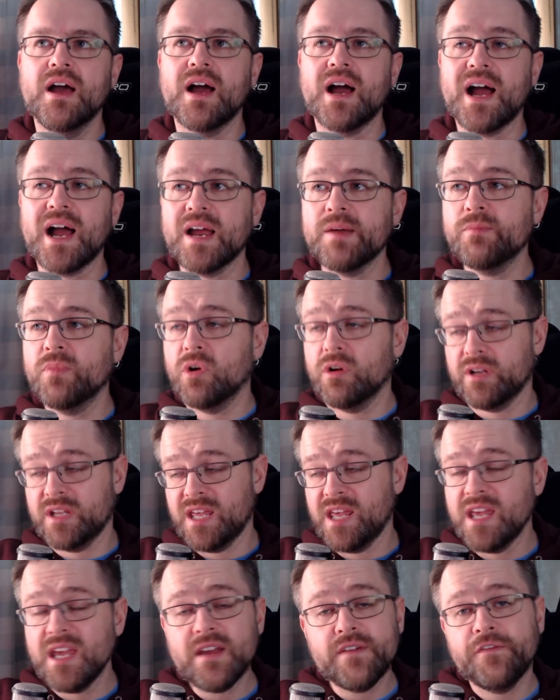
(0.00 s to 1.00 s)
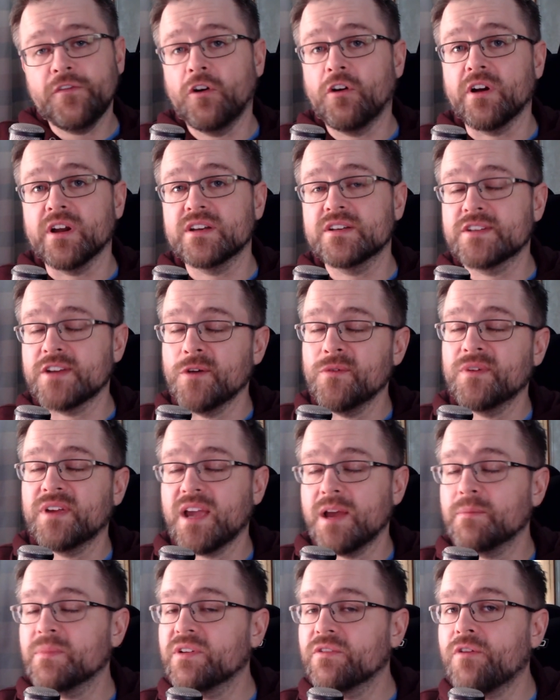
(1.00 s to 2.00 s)
I'm here for it, don't
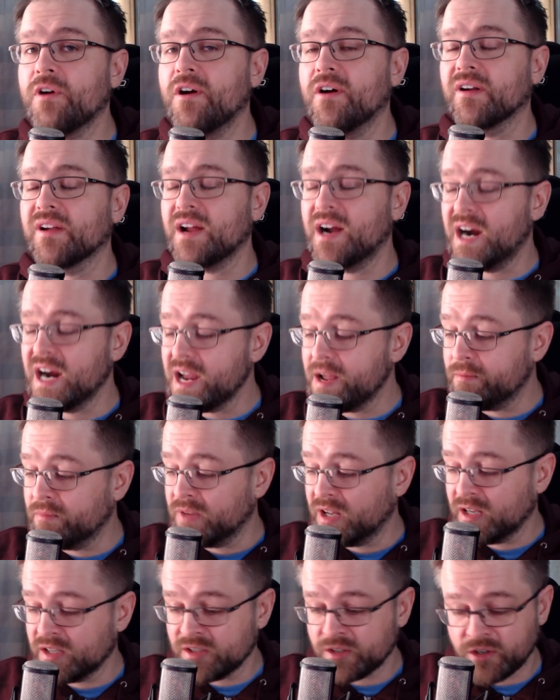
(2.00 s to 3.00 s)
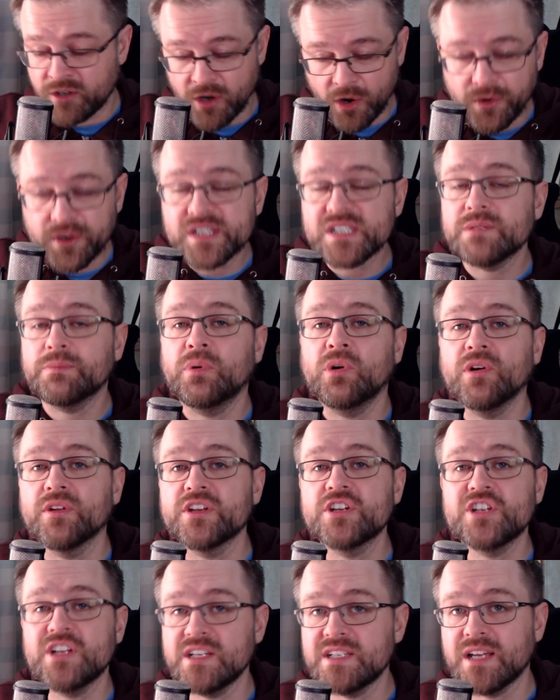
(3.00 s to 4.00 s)
get me wrong. I am going to support the
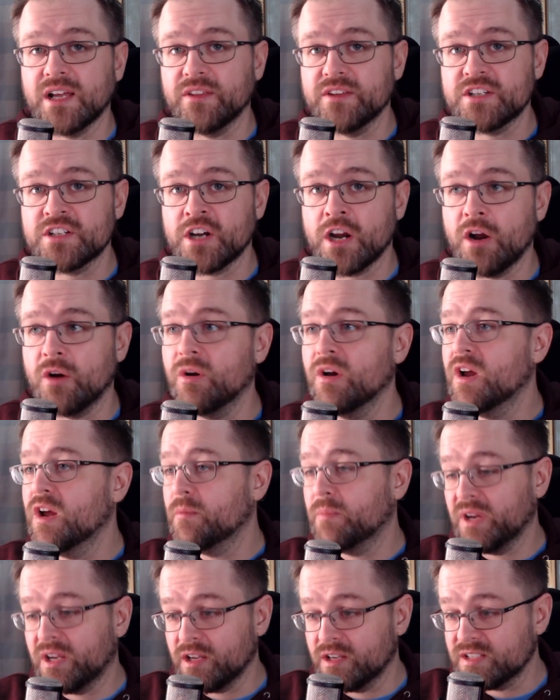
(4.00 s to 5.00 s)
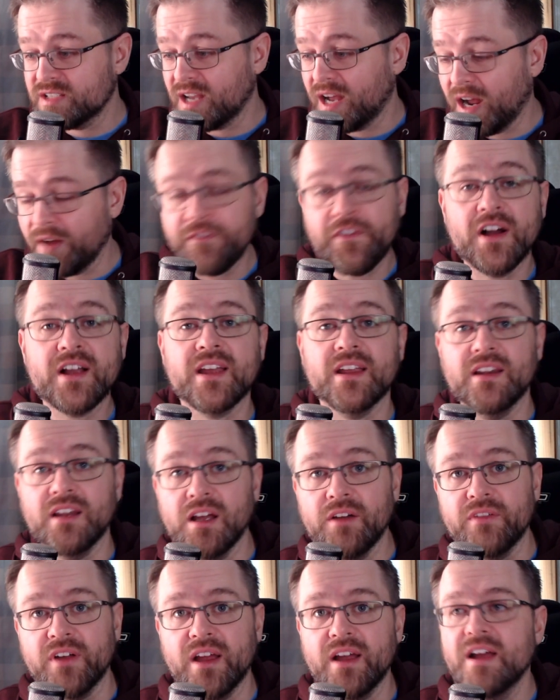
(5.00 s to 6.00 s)
shit out of the show because I fucking
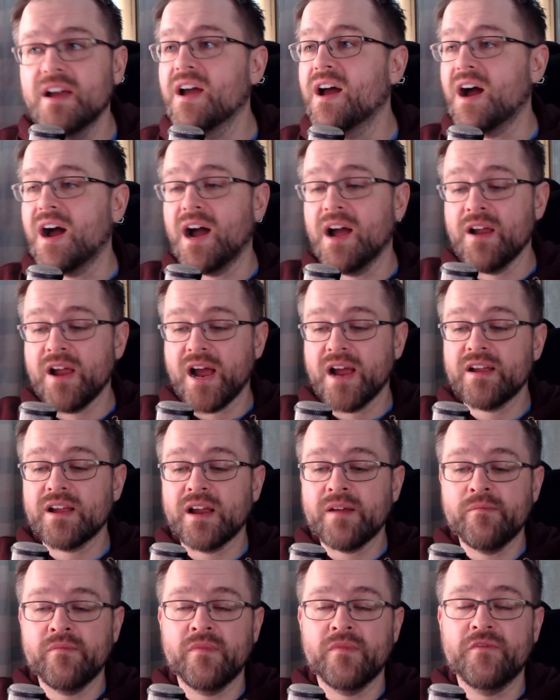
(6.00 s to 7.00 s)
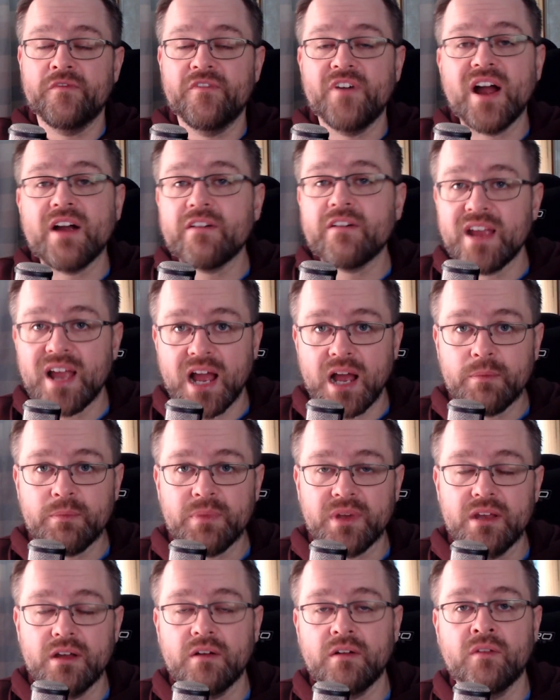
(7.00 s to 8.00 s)
love it. I am very
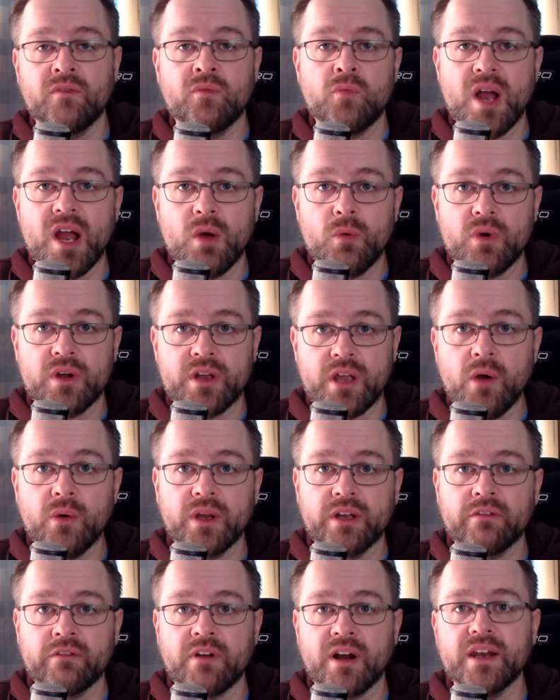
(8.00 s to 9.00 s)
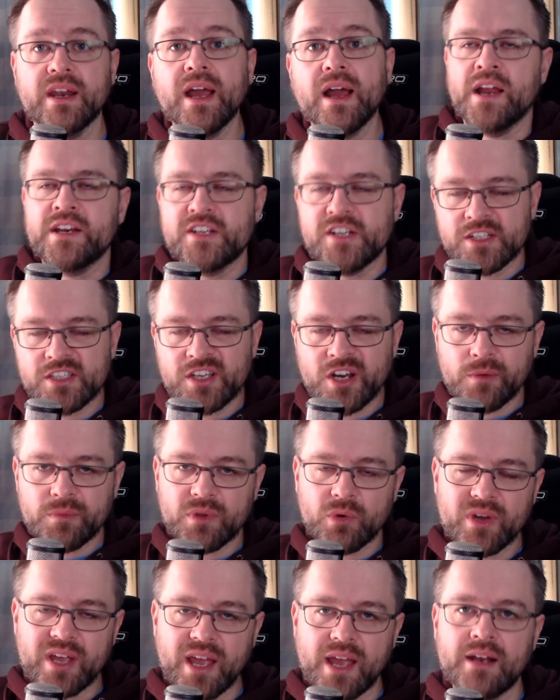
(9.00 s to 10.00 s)
happy of where we're going right now. Just hope that
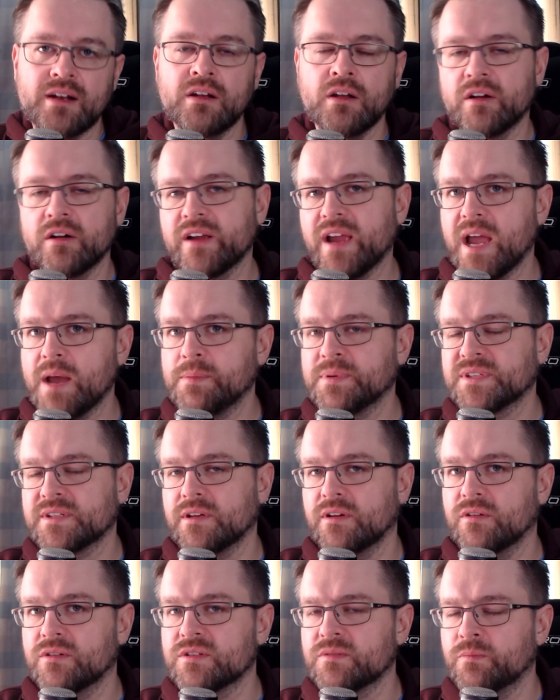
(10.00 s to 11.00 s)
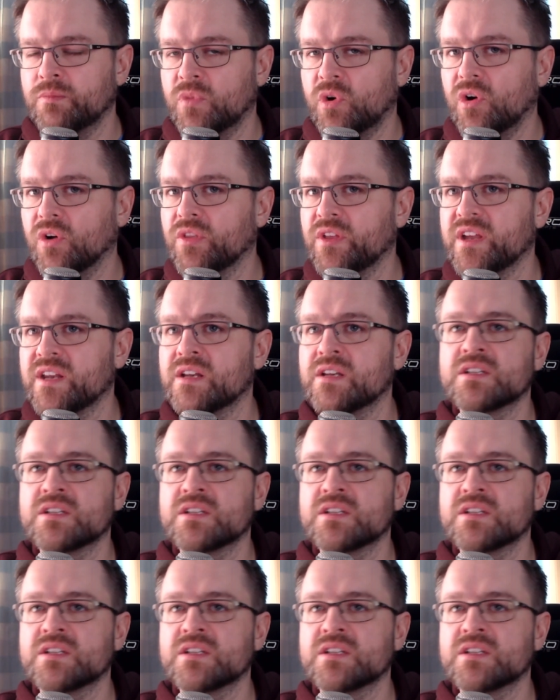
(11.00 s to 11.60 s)
we're getting longer episodes, more than